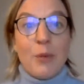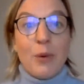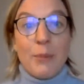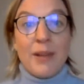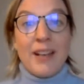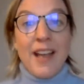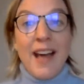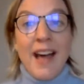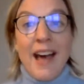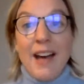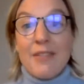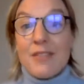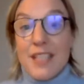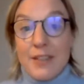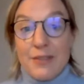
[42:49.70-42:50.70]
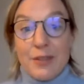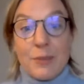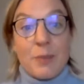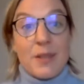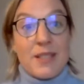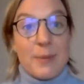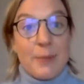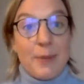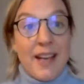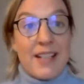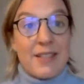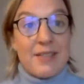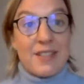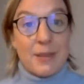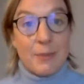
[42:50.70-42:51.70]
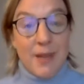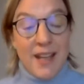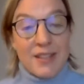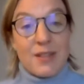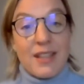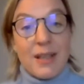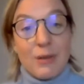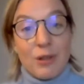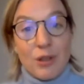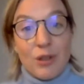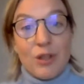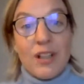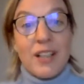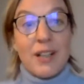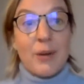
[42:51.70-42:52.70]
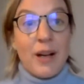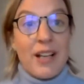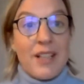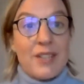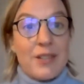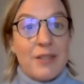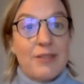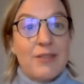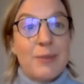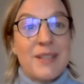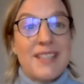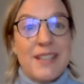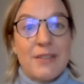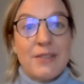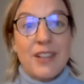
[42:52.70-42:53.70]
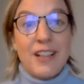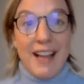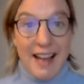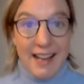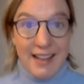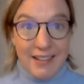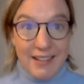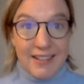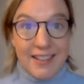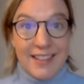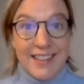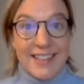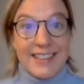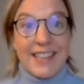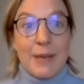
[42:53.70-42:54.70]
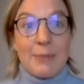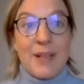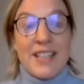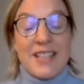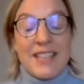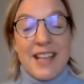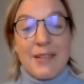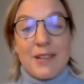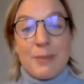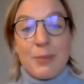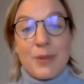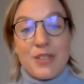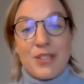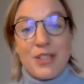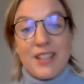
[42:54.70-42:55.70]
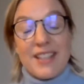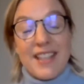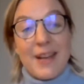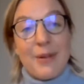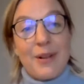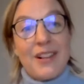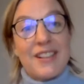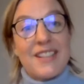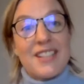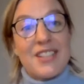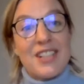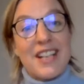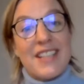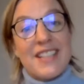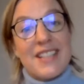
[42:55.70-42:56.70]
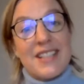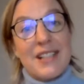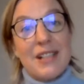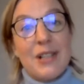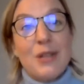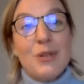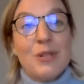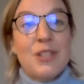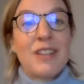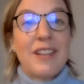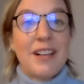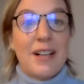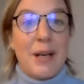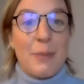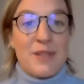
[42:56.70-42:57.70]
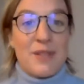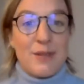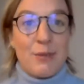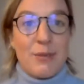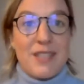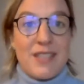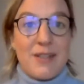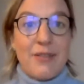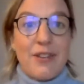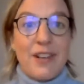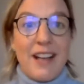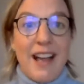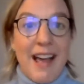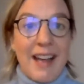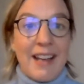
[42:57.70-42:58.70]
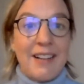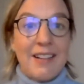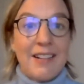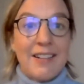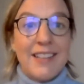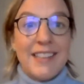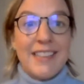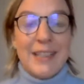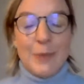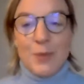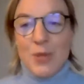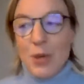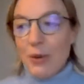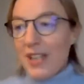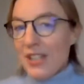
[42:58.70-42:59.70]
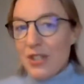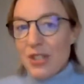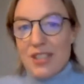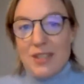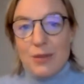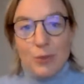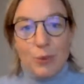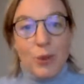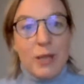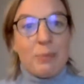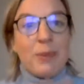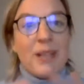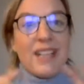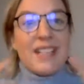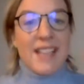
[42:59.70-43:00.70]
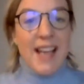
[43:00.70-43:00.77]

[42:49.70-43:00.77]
Women have different perspectives to men. So they will look at a question from a different angle. That means they will suggest a solution that comes from a different angle. So it just would be